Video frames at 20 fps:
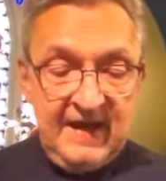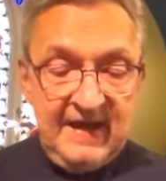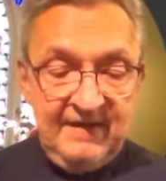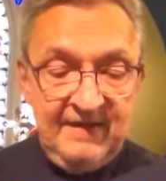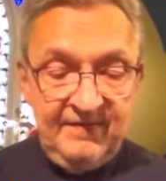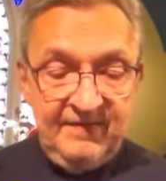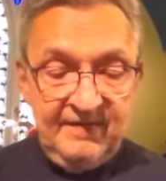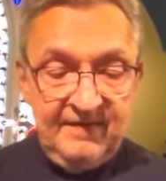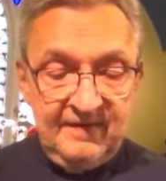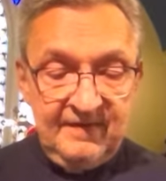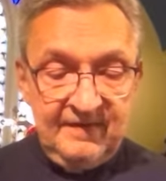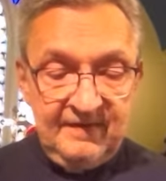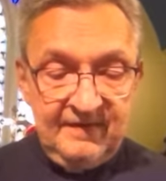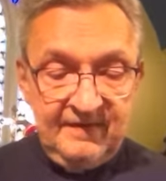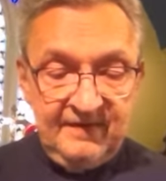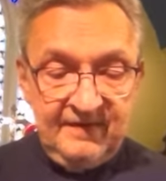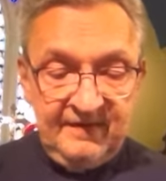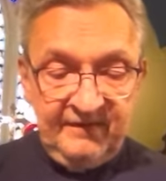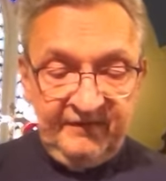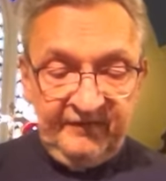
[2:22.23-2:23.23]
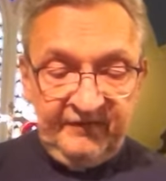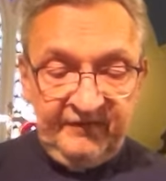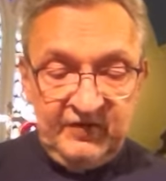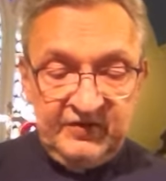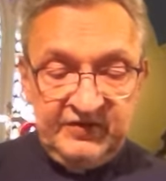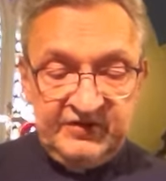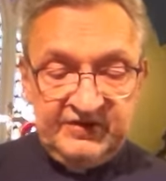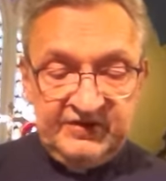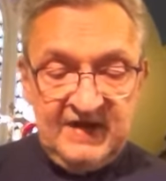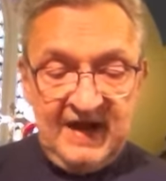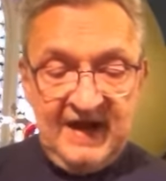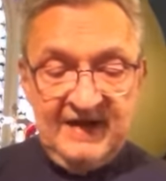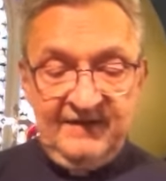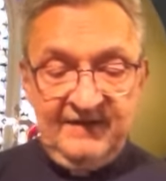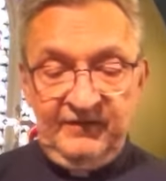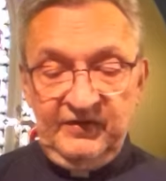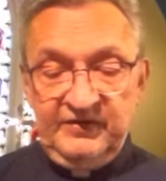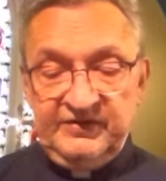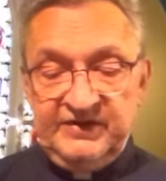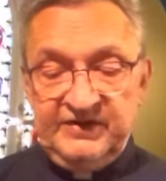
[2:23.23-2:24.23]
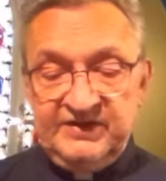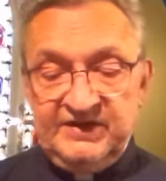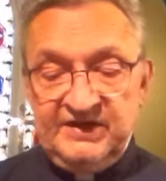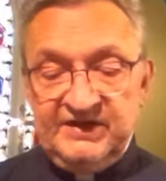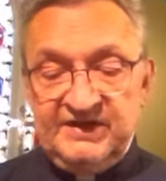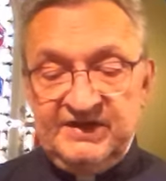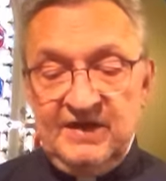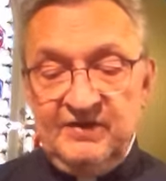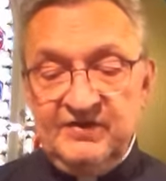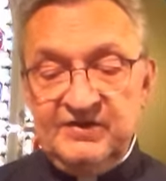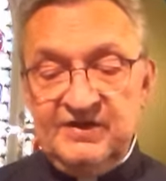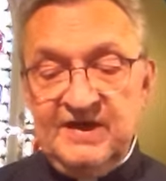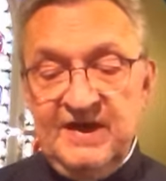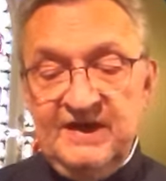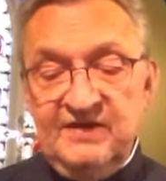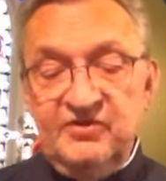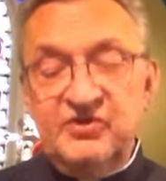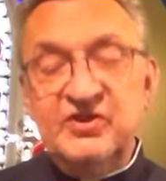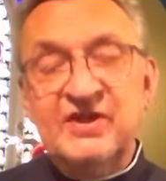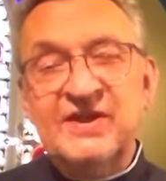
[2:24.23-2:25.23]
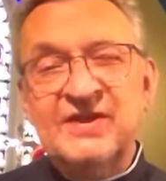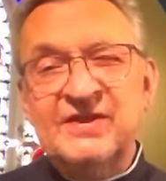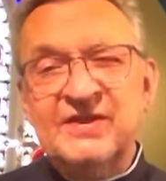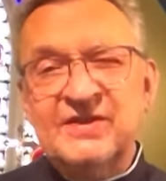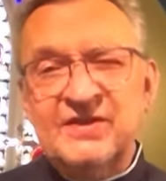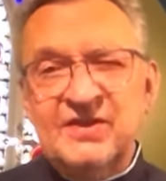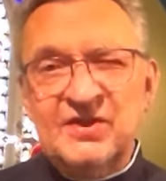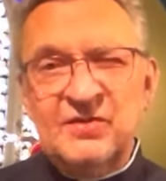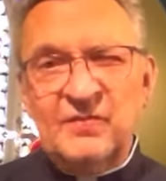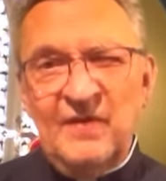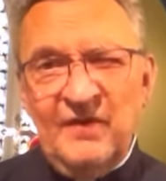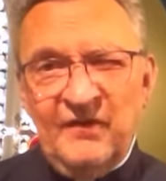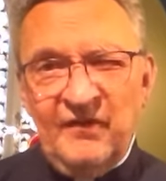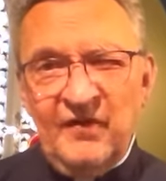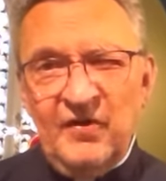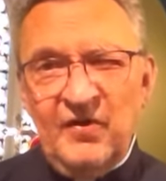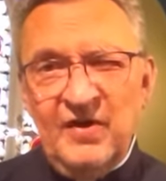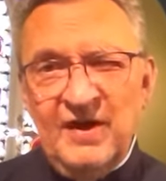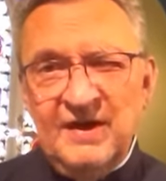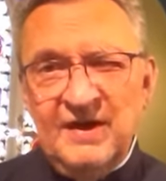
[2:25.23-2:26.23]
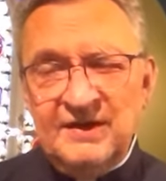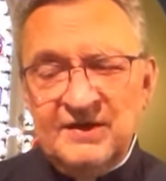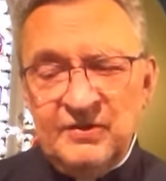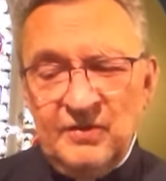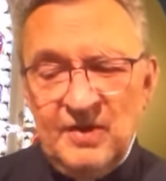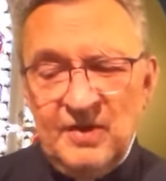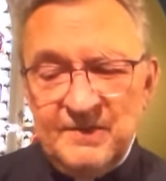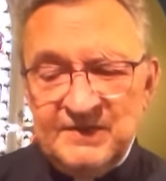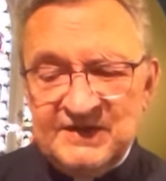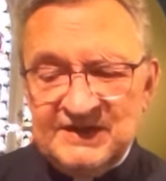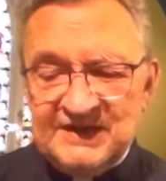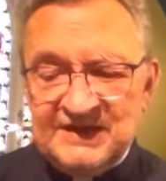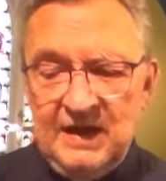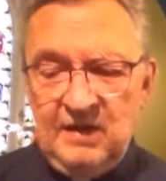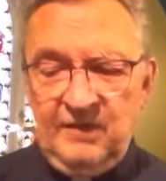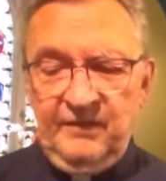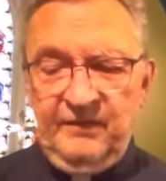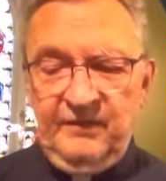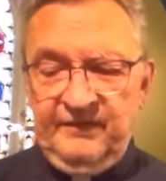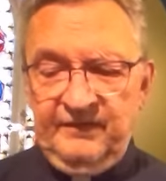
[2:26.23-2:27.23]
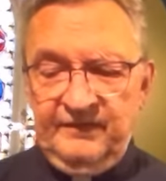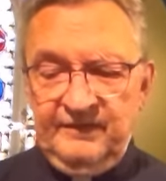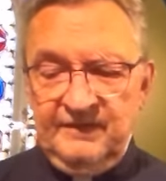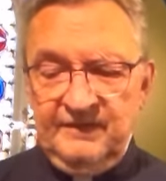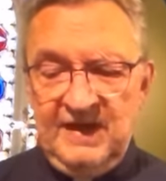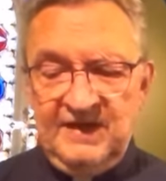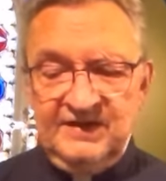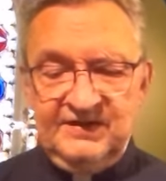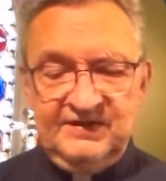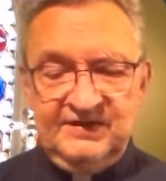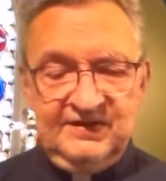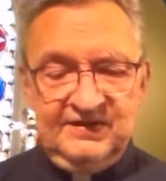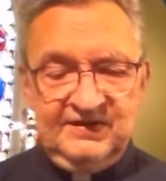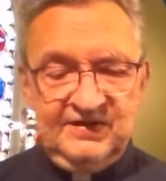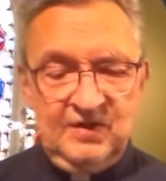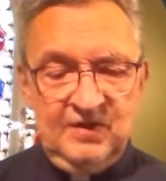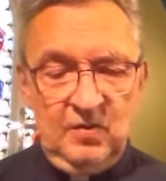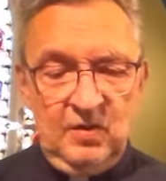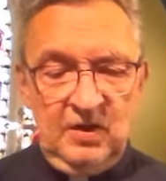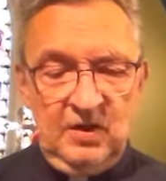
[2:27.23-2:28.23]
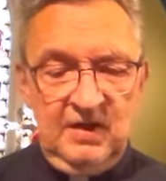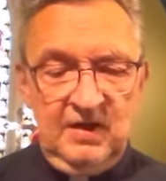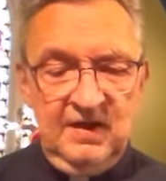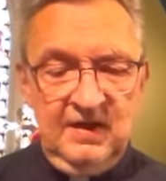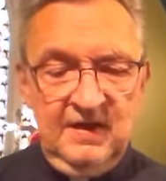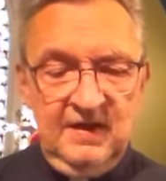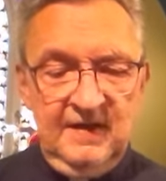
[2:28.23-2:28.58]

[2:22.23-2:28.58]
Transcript: In the first nine verses, it sounds like Jesus is referring to himself as the sower